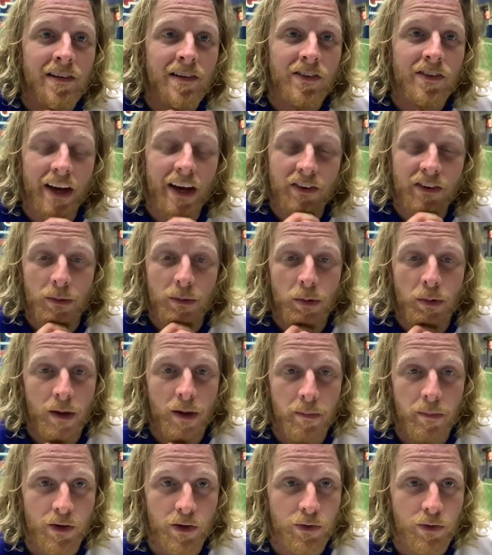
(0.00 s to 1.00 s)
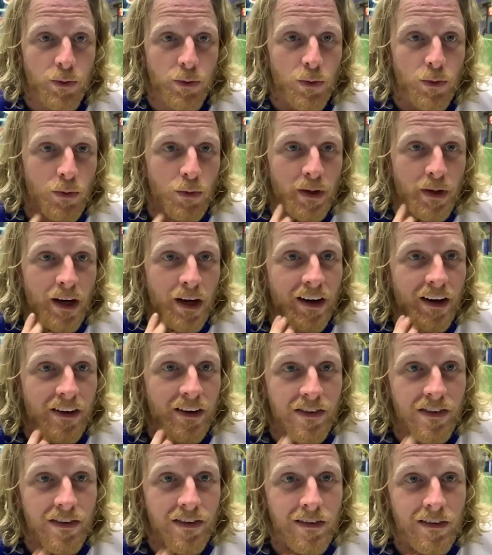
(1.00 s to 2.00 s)
Actually, probably middle school, to be
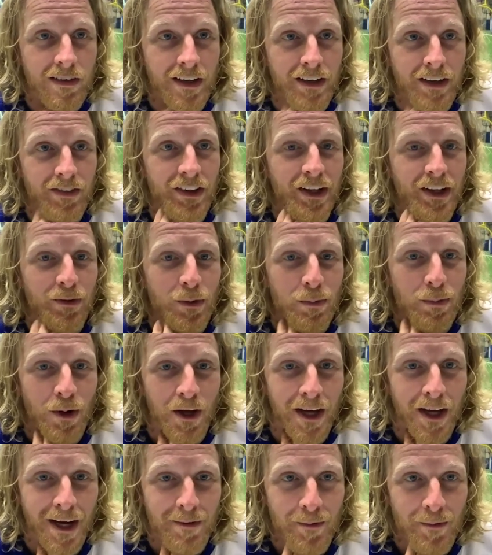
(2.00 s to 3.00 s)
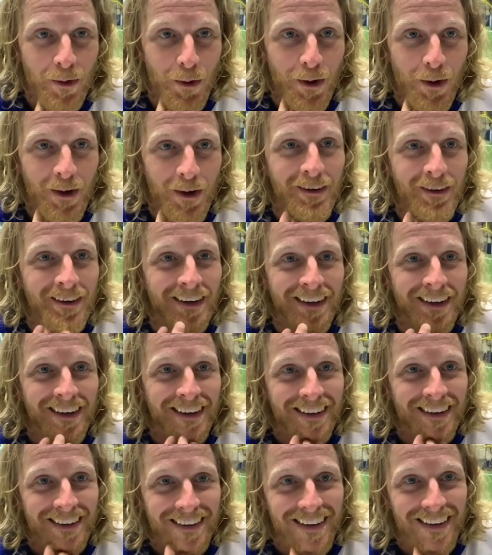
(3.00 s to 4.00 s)
honest. And even then, we probably had more
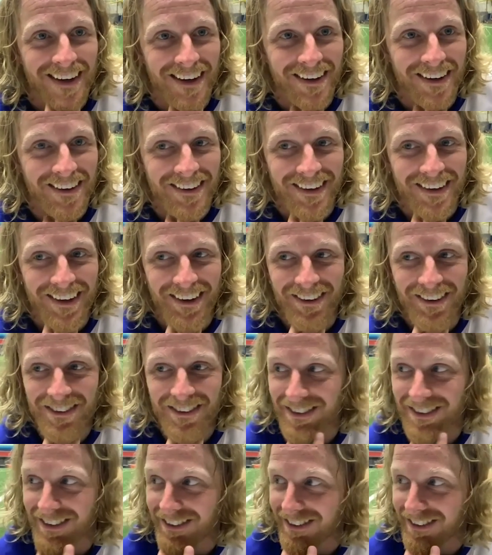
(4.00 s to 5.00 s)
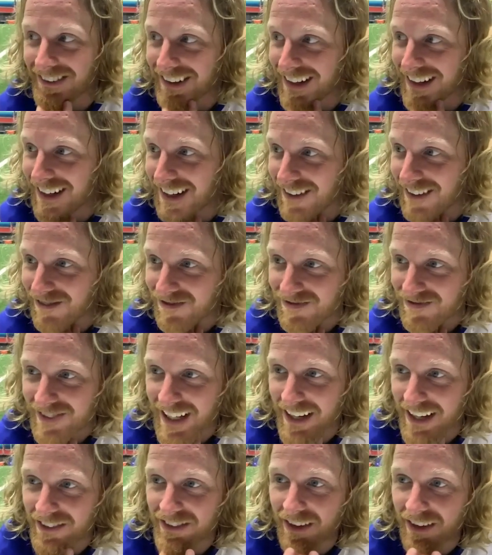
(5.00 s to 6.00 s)
there, you know. So um,
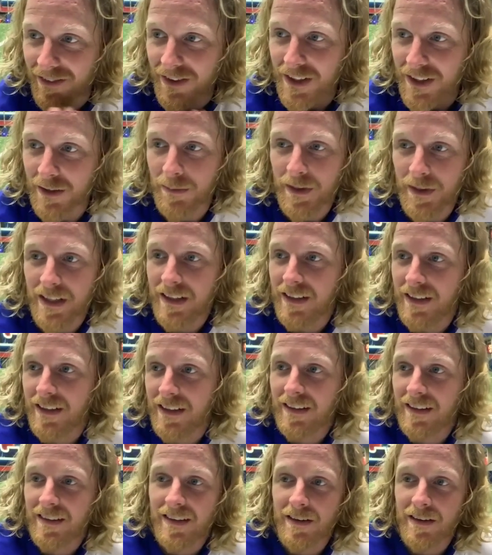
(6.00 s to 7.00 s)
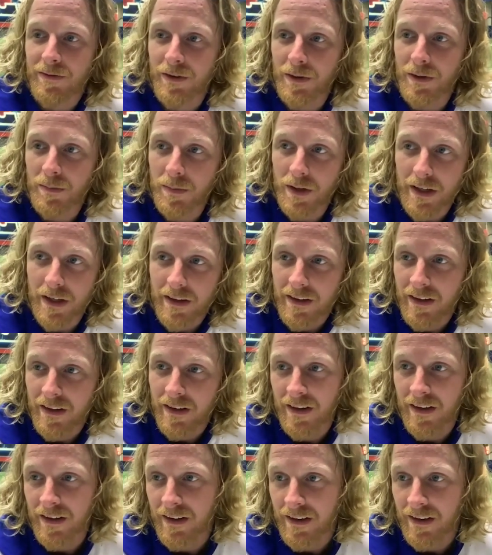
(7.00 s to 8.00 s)
yeah, it's definitely going to be different, but
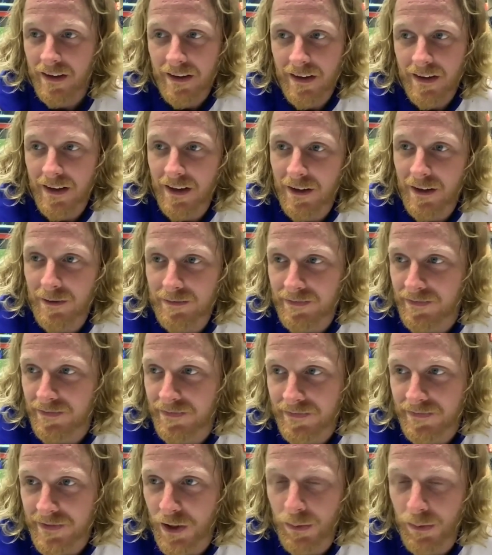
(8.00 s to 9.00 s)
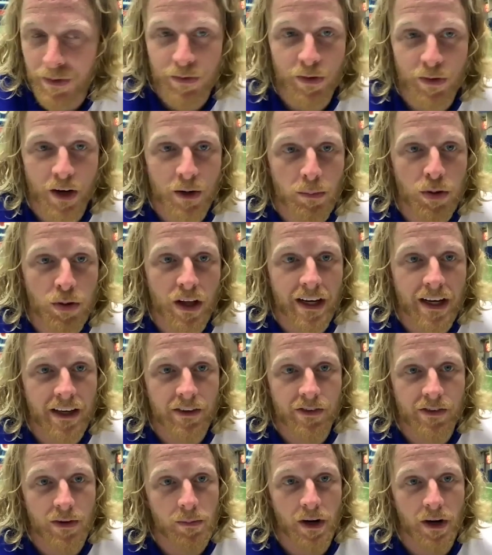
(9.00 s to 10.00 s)
um, it'll be fun to play
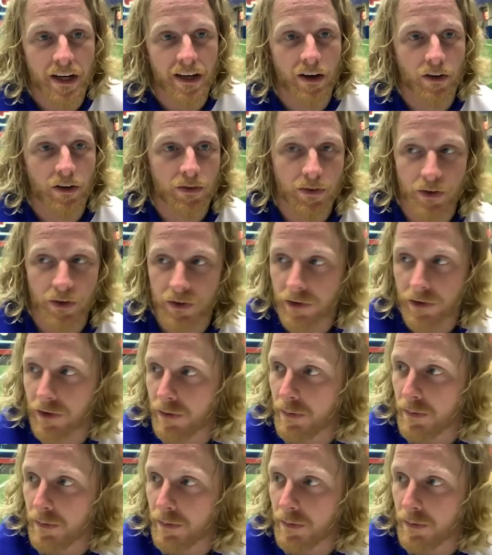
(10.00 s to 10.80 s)
against somebody else for sure.